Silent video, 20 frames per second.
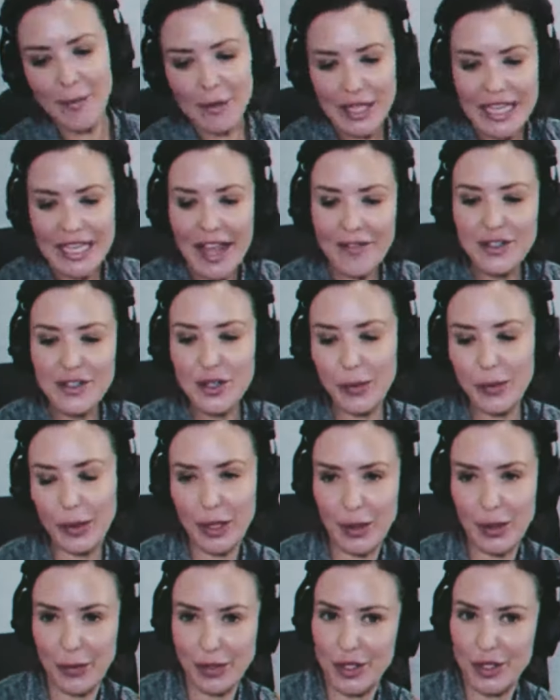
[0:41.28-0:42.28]
You never do
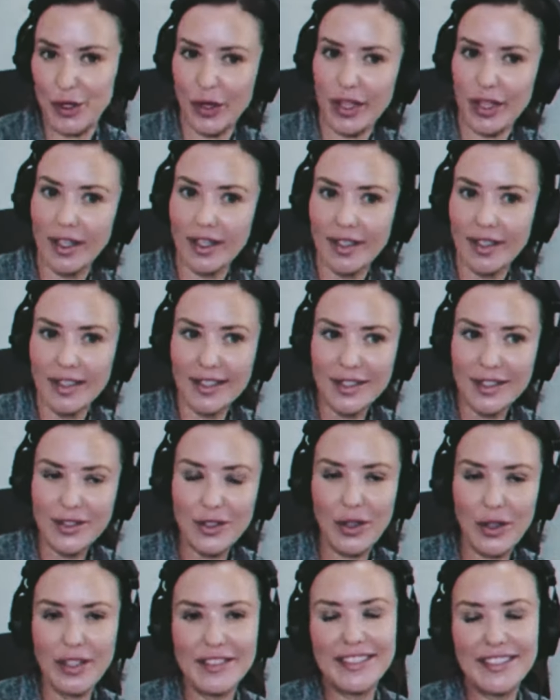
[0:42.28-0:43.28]
what you enjoy.
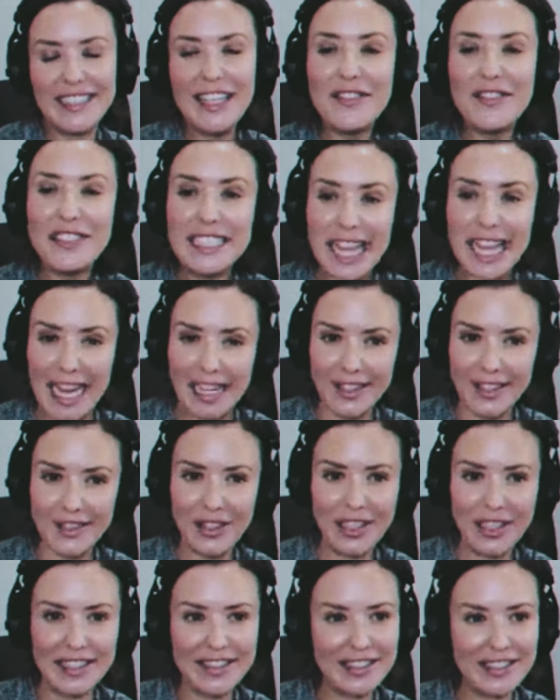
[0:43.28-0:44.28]
So it's give and take.
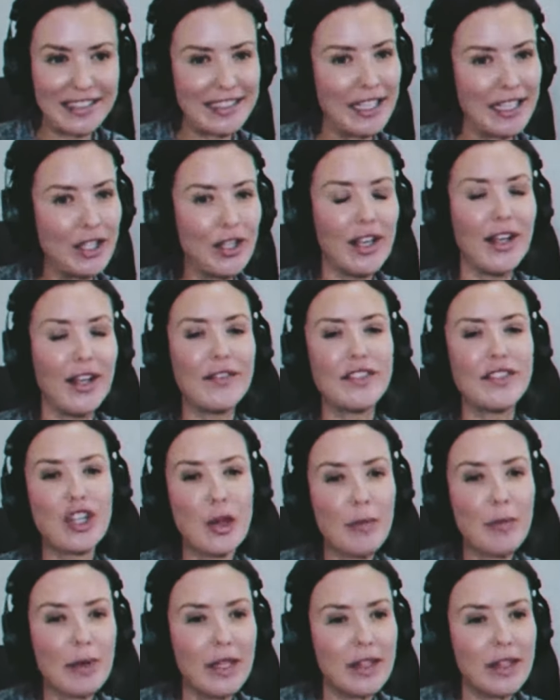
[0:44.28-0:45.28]
So let's just say you love
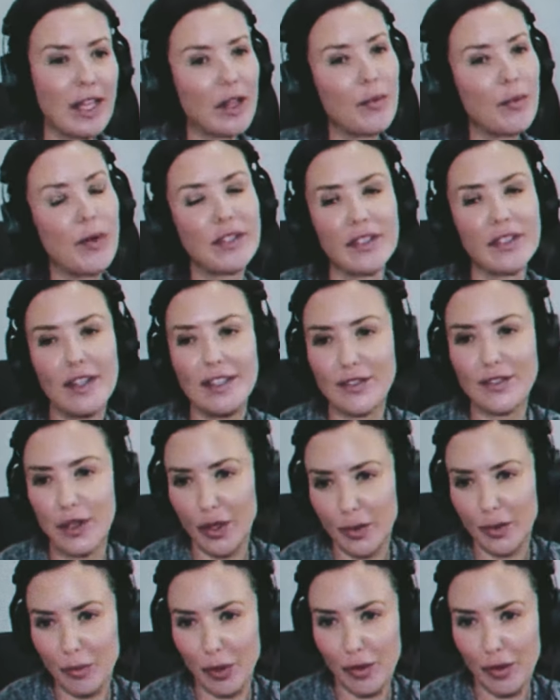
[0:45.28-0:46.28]
shopping, the other person likes
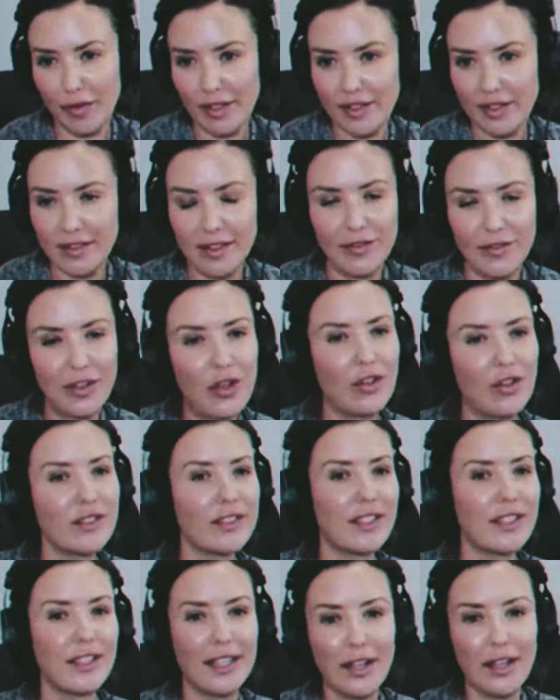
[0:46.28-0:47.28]
going to the movies. If you're
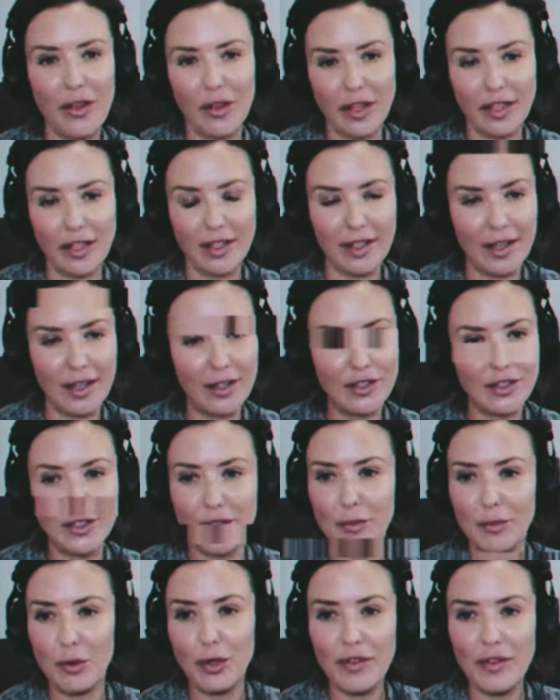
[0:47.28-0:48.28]
constantly going
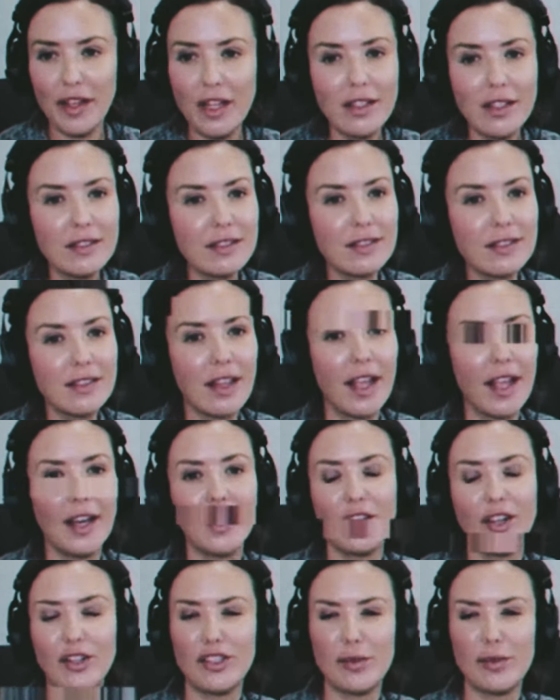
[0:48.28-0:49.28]
to the movies,
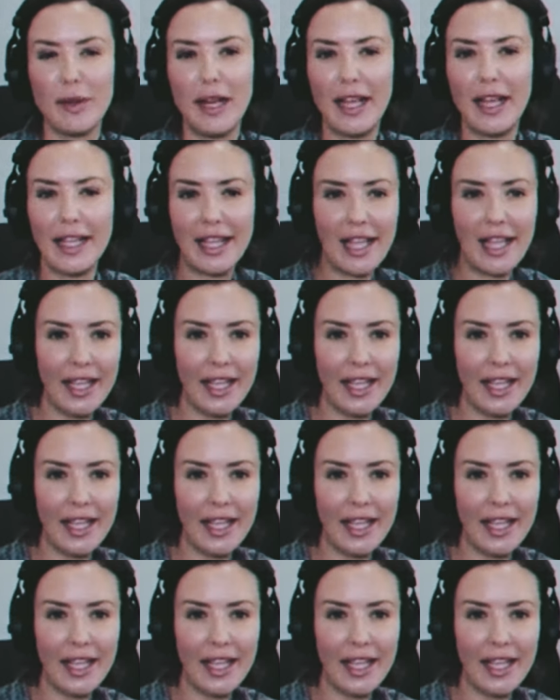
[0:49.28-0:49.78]
then you should be like,